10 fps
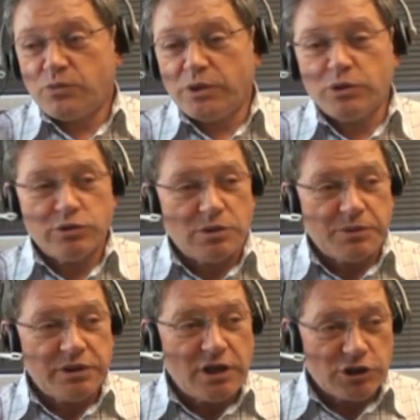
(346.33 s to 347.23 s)
Windows
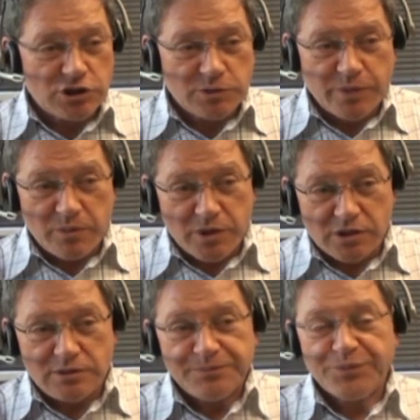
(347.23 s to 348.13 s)
applications
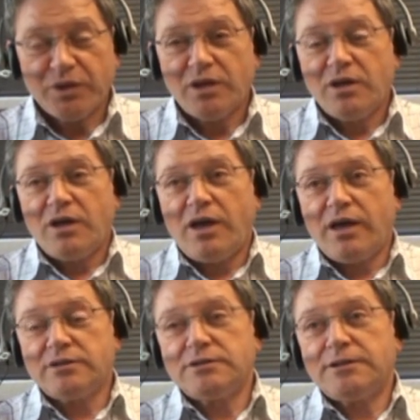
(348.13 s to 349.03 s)
primarily,
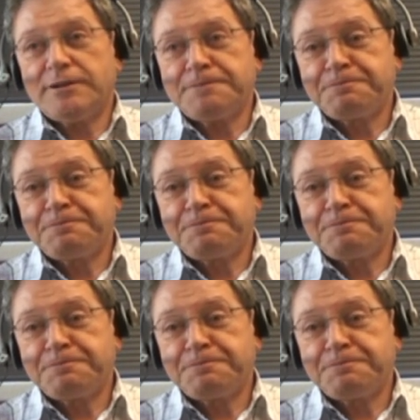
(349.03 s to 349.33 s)
and